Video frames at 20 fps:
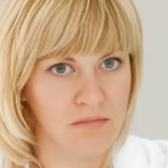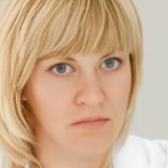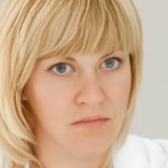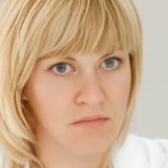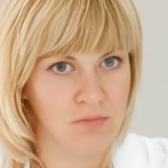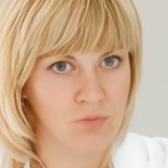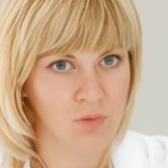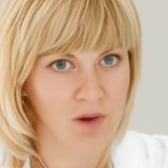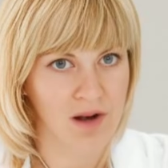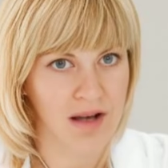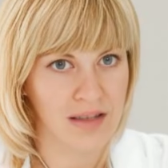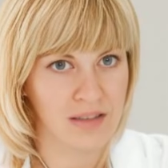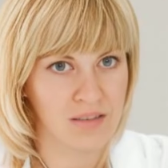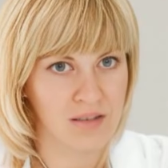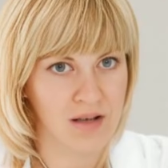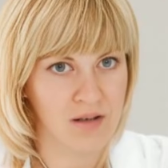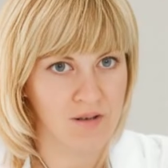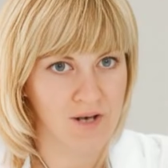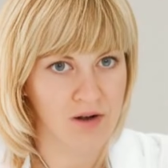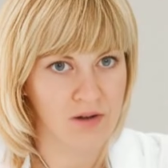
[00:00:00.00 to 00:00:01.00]

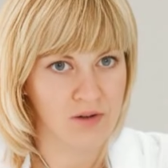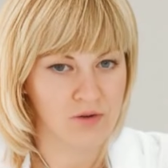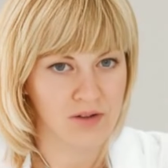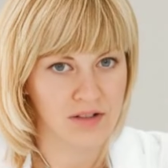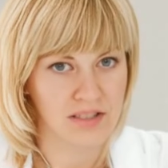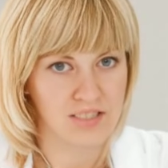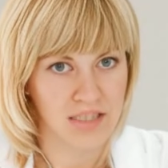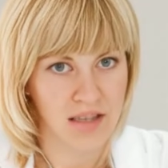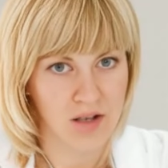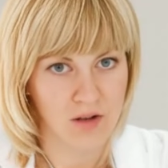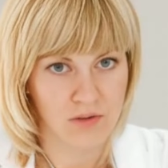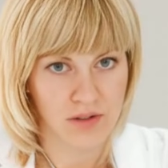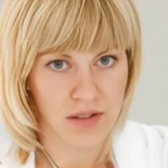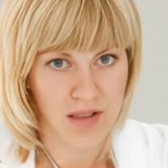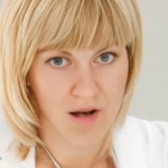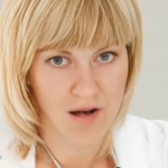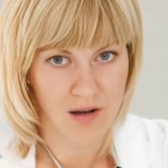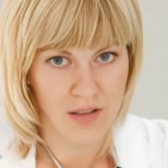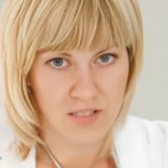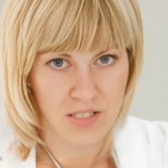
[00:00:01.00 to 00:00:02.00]
1. Arteries
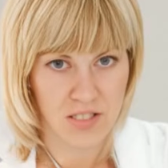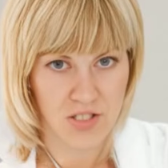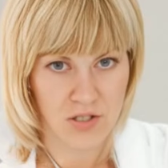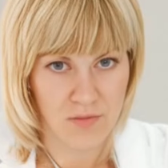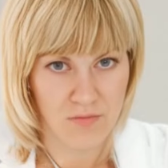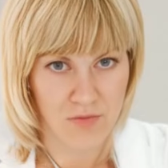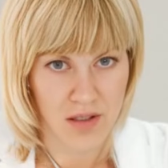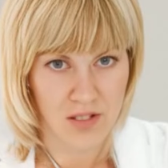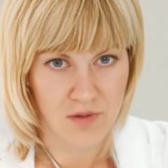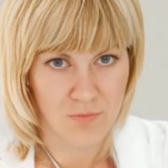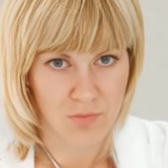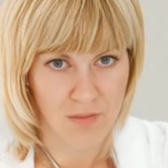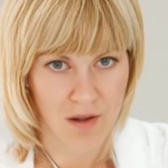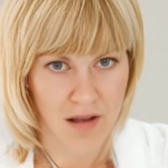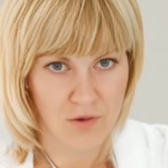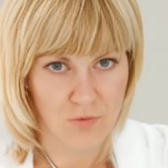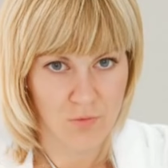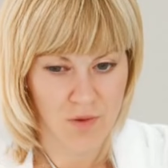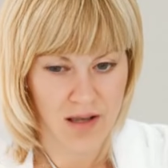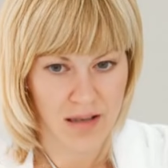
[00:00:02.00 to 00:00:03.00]
carry oxygen-rich
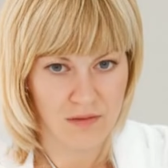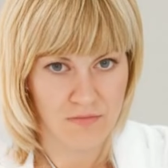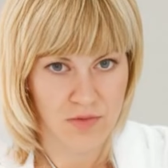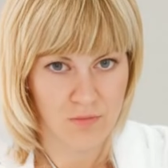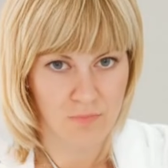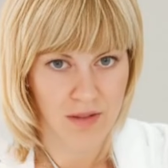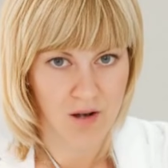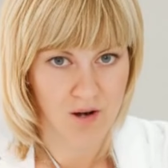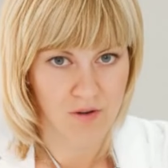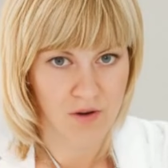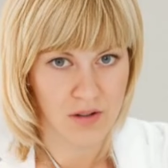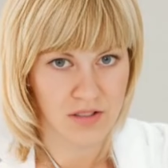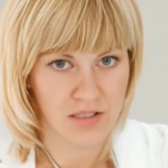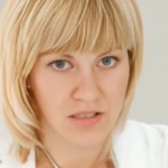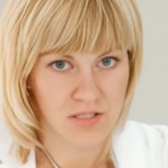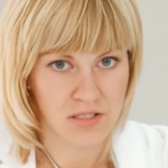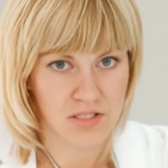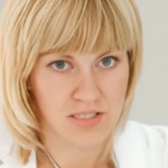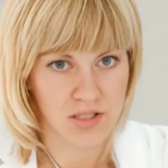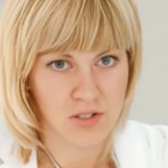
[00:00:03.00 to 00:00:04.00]
blood away from the heart
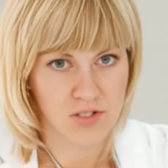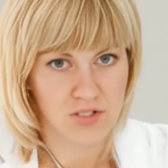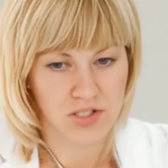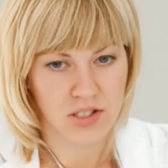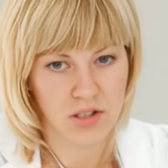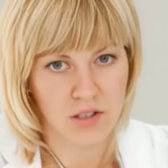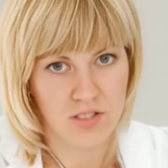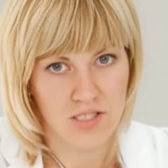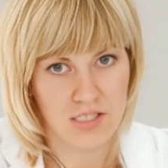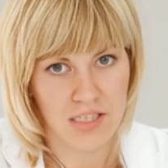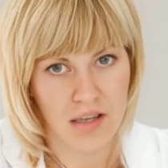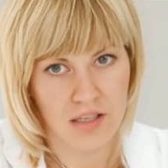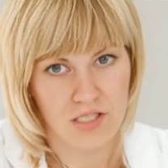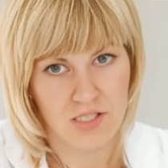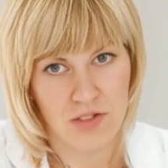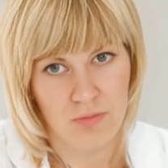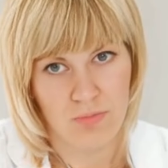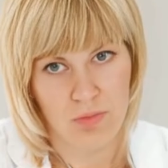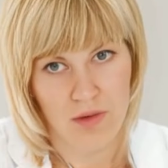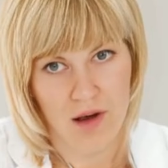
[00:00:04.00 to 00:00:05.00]
to the tissues,
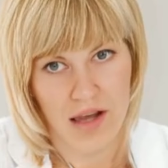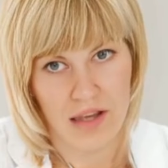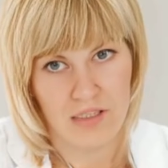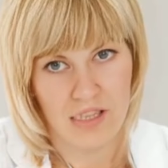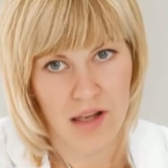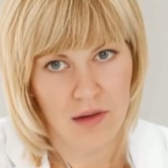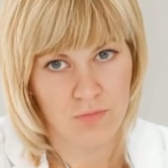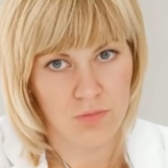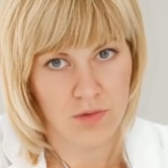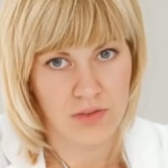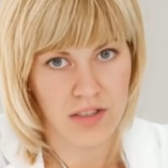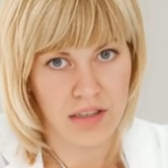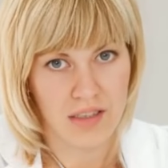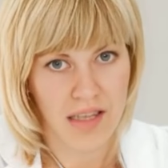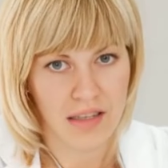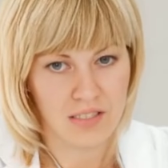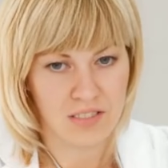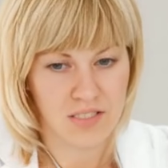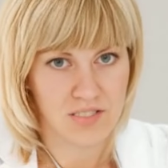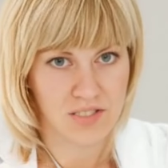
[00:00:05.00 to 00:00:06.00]
supplying them with the
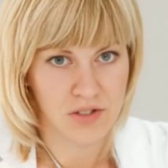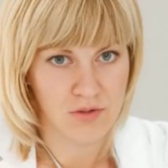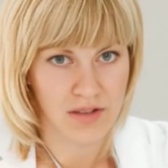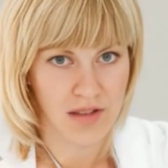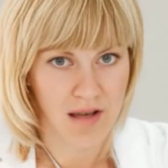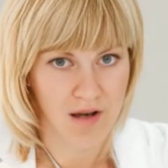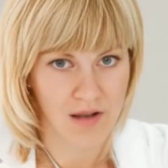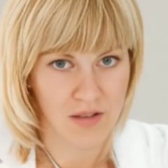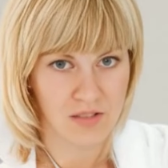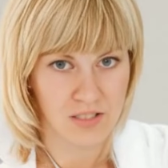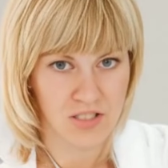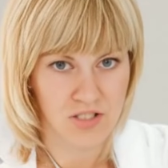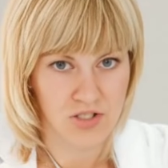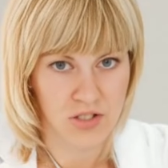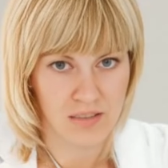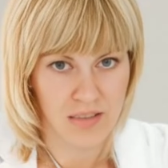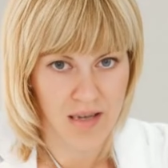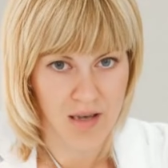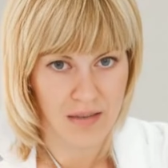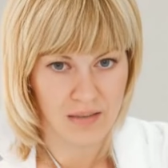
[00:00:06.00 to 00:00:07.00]
necessary
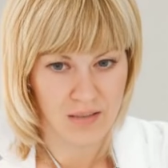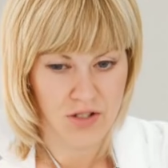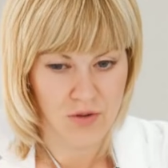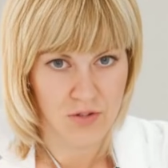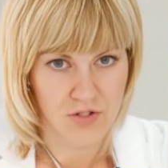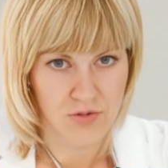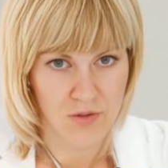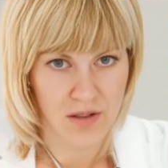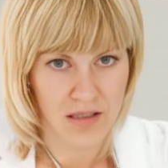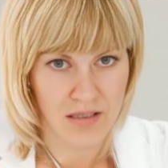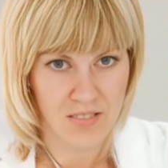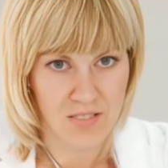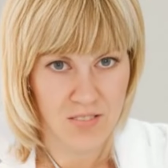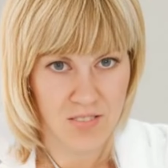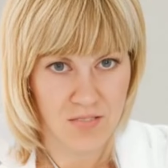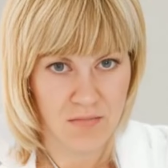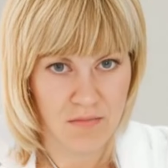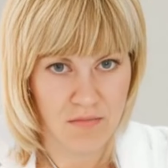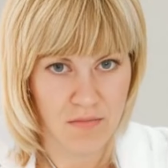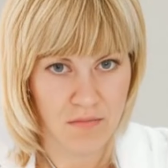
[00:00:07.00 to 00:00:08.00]
oxygen and
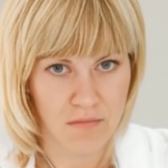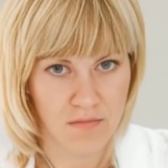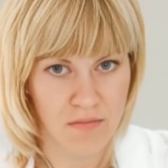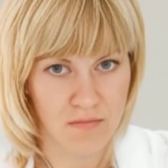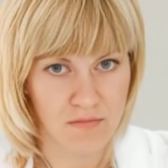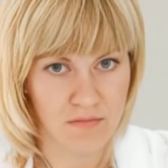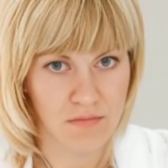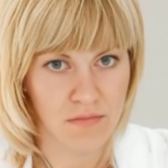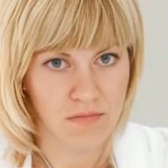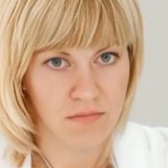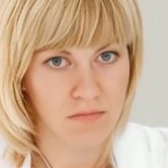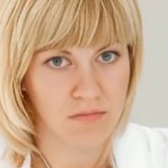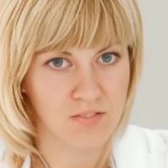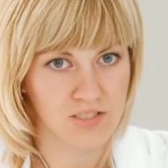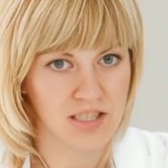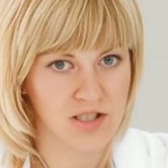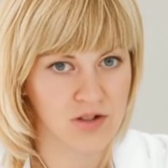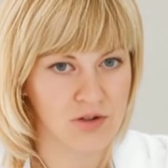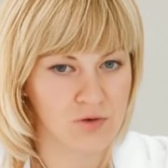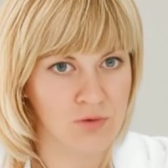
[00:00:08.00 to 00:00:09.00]
nutrients.
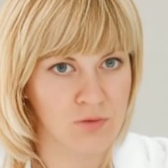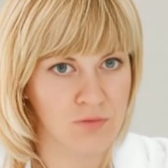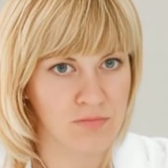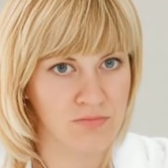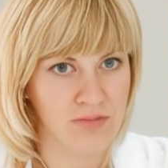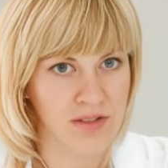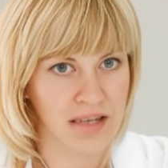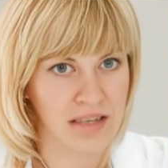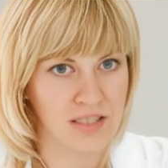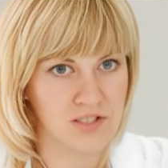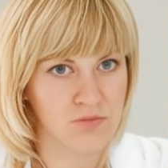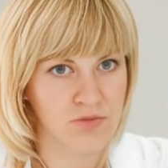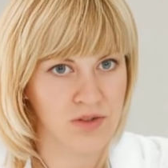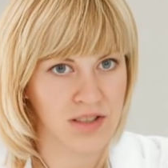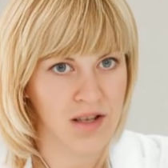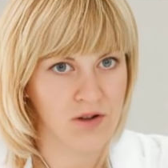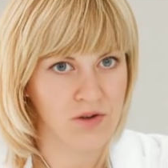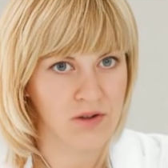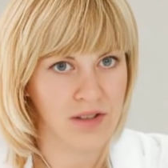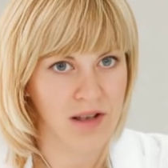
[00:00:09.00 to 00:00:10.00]
2. Veins
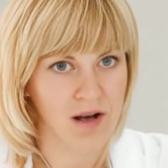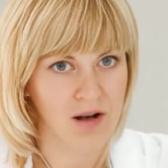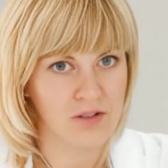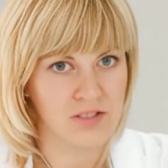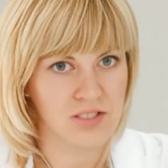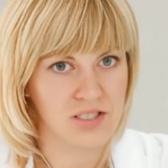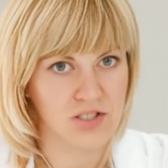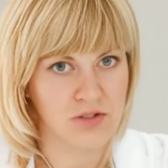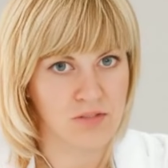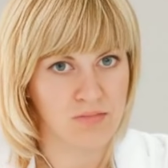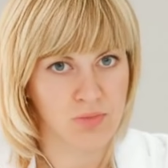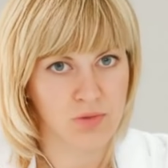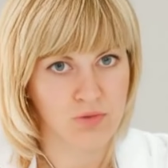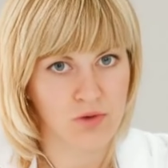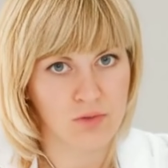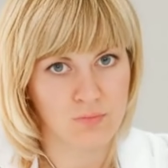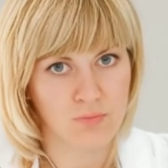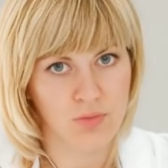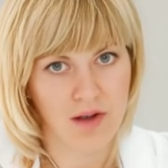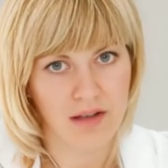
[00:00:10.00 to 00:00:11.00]
return
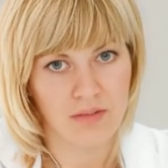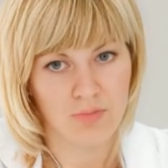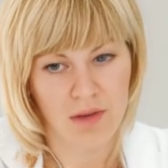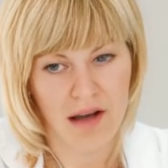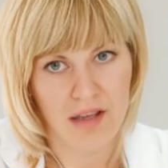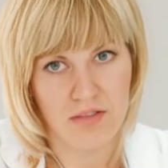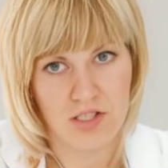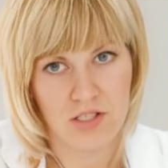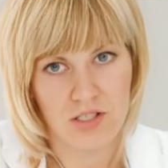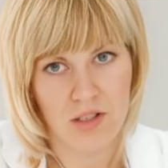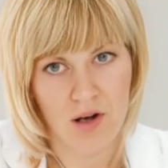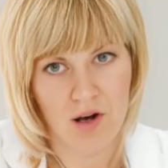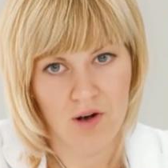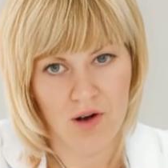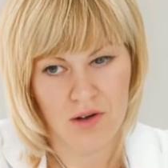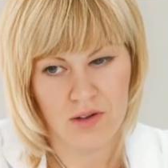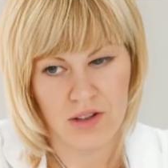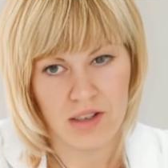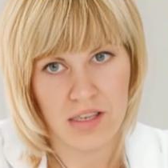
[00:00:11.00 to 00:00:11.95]
oxygen-poor blood back to the heart,